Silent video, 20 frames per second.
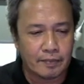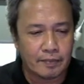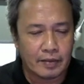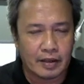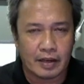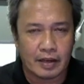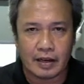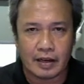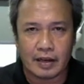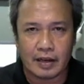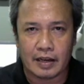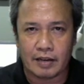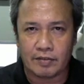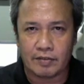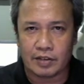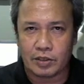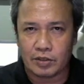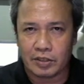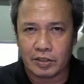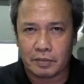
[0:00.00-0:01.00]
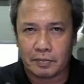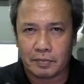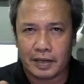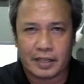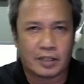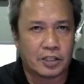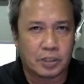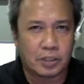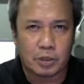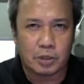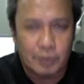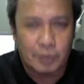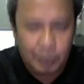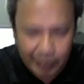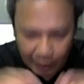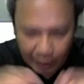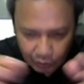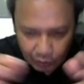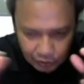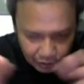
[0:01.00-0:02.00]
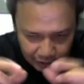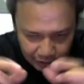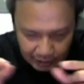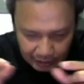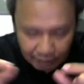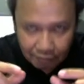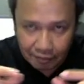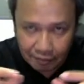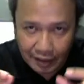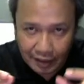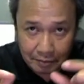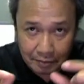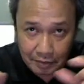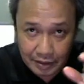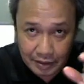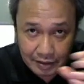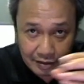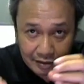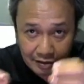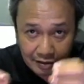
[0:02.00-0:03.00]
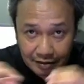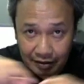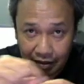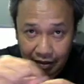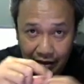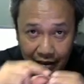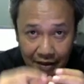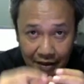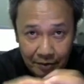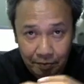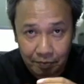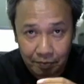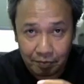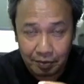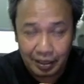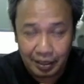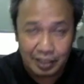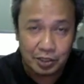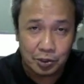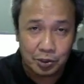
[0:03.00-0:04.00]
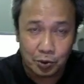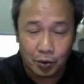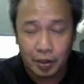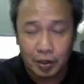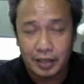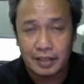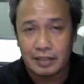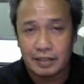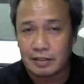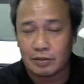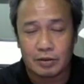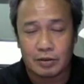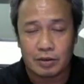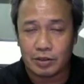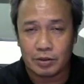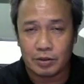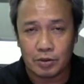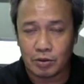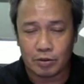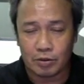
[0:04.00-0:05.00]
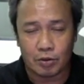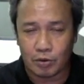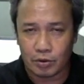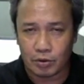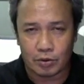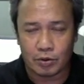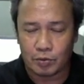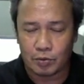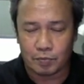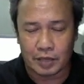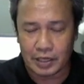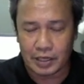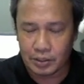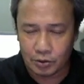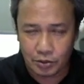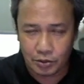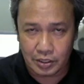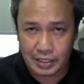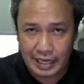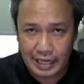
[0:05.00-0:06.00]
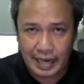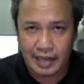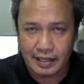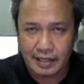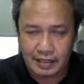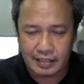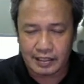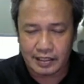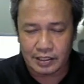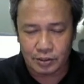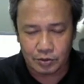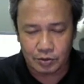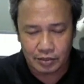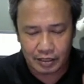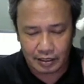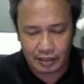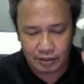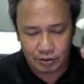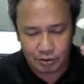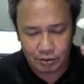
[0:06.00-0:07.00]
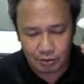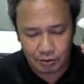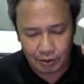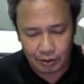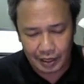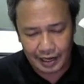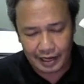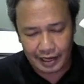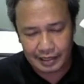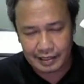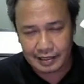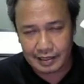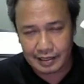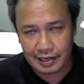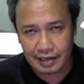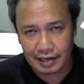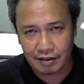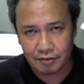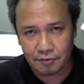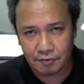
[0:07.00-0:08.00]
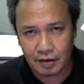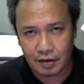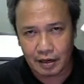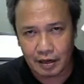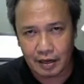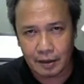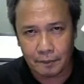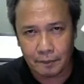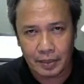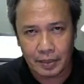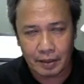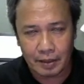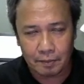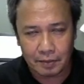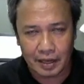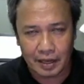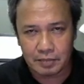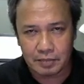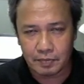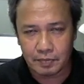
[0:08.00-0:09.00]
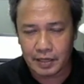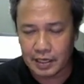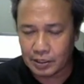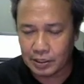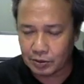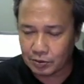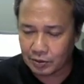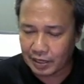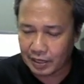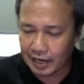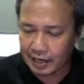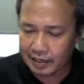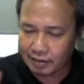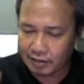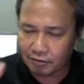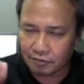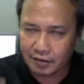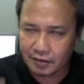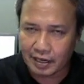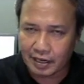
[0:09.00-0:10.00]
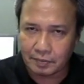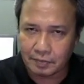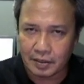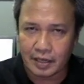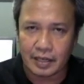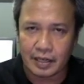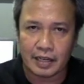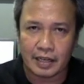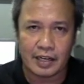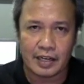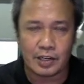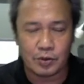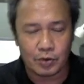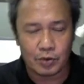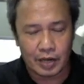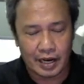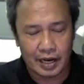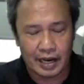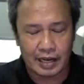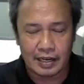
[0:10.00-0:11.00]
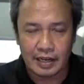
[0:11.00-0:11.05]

Even using microscope, you cannot see the fragment being joined and so on. You know, but you just add these things. You add DNA plasmid, you add the fragment, and then you add